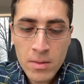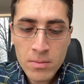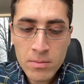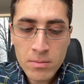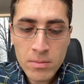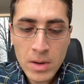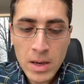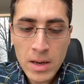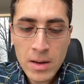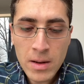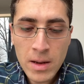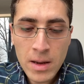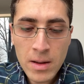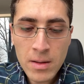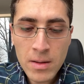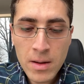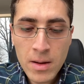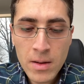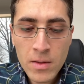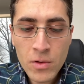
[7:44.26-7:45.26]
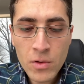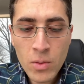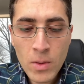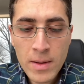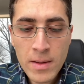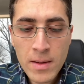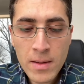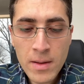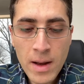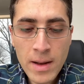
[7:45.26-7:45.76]
in
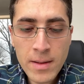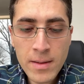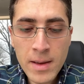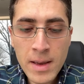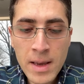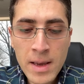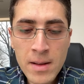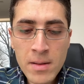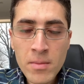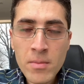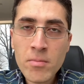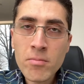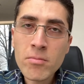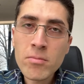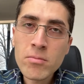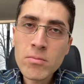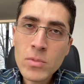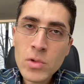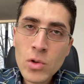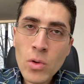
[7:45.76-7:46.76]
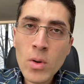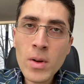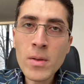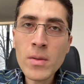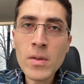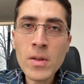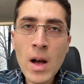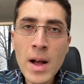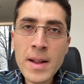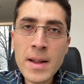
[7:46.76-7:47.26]
2019,
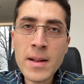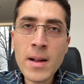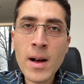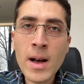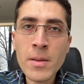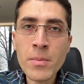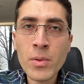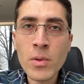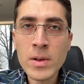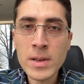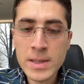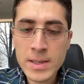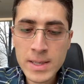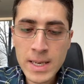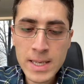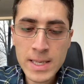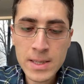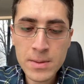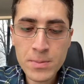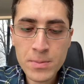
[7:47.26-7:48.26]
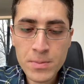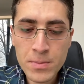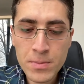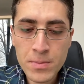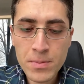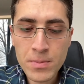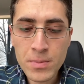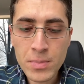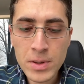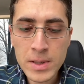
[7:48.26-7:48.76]

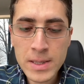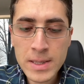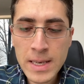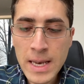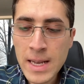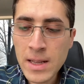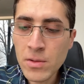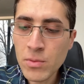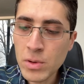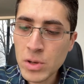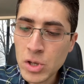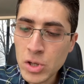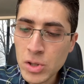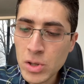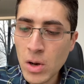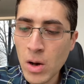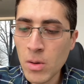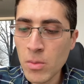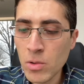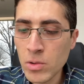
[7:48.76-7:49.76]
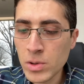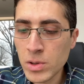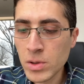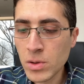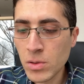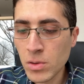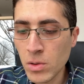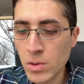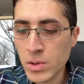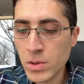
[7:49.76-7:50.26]
99.6%, which is almost
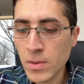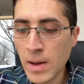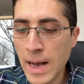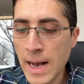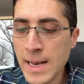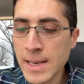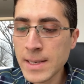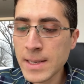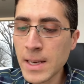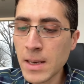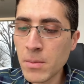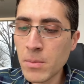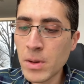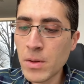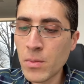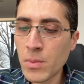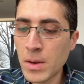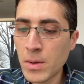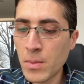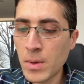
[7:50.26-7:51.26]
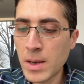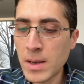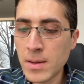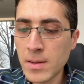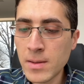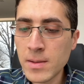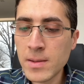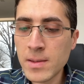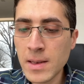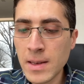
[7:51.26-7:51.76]
close to asking, but we
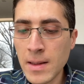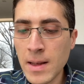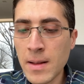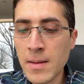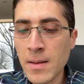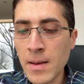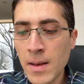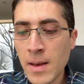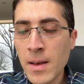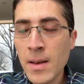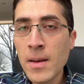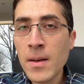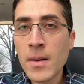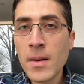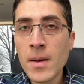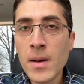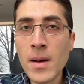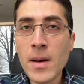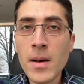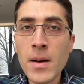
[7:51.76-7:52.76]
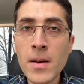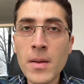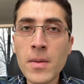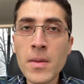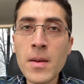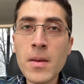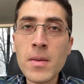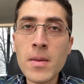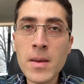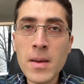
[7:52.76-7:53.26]
could see that
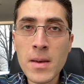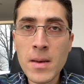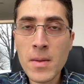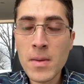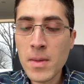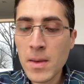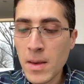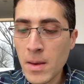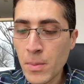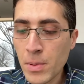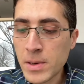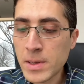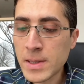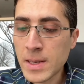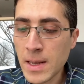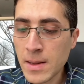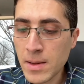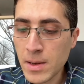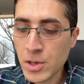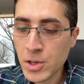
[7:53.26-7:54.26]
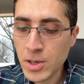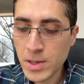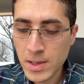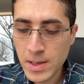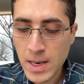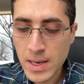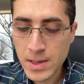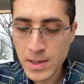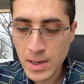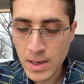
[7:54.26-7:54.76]
the percentages
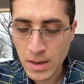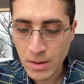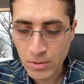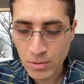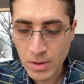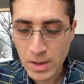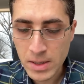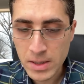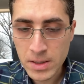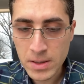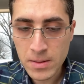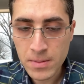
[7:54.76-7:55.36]
has increased.